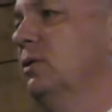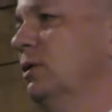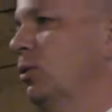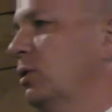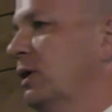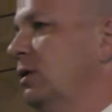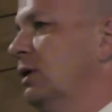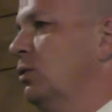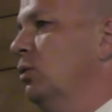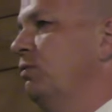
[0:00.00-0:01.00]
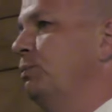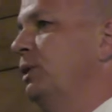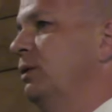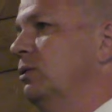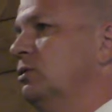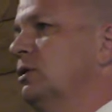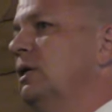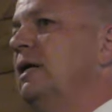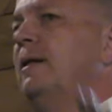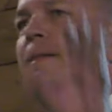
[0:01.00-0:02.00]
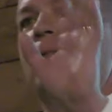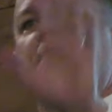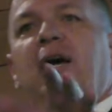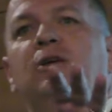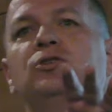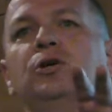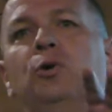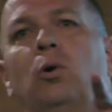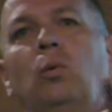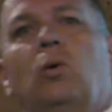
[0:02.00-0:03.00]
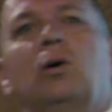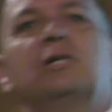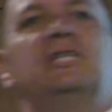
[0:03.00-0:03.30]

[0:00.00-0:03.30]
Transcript: on the North Carolina Court of Appeals. Thanks to your work,